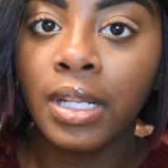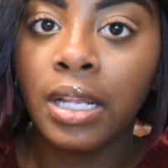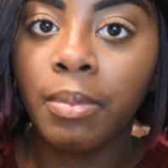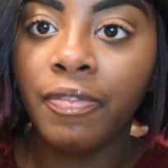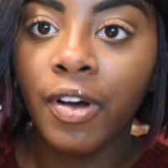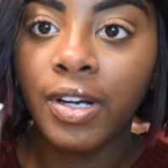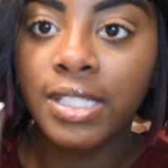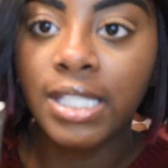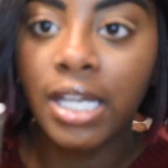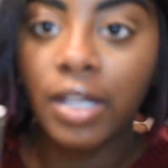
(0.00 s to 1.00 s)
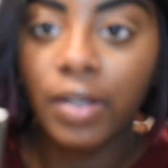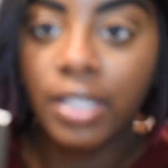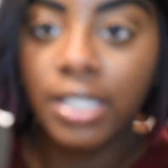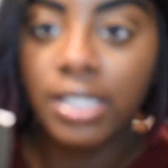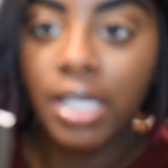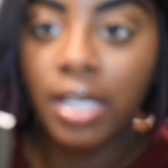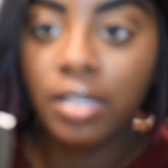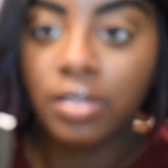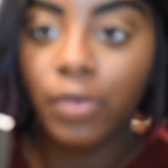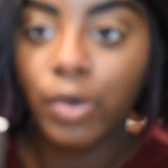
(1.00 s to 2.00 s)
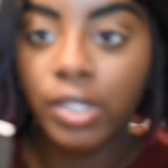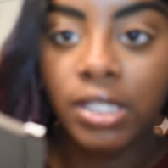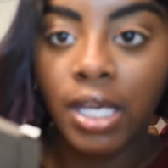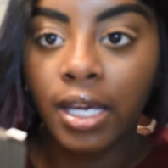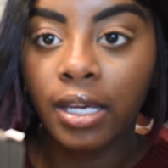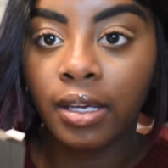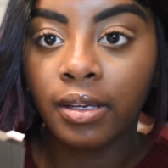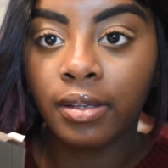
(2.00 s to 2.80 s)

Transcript: Let me focus in on the details for a second.